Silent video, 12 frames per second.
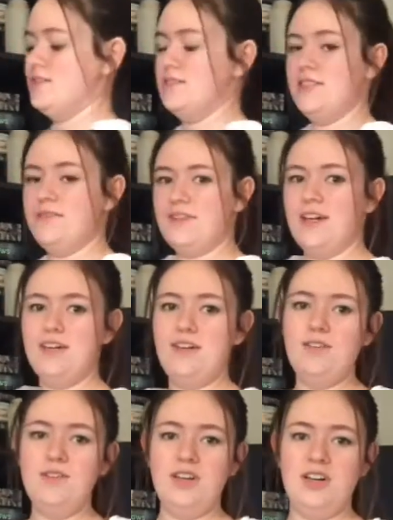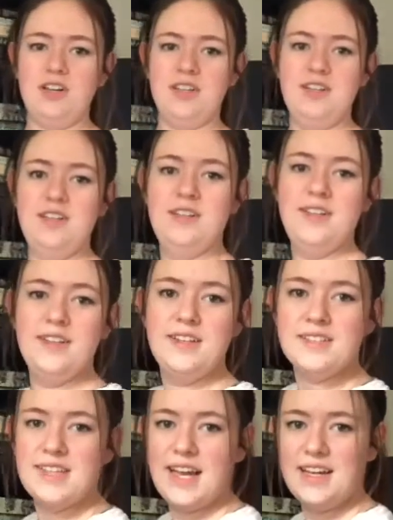different. Oh look,
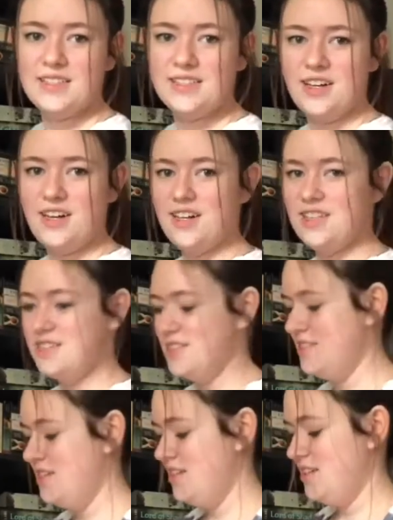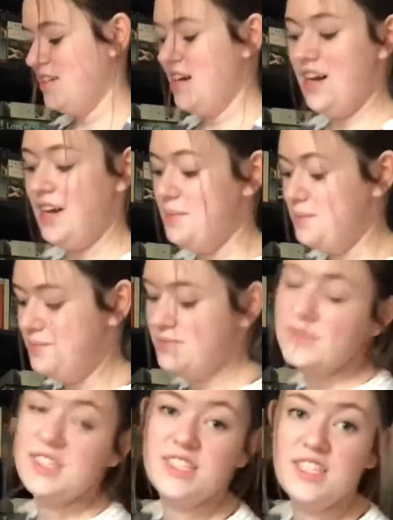it's ACOTAR.
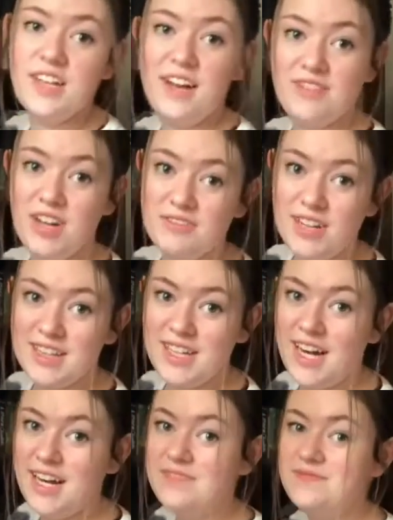Still have not read that.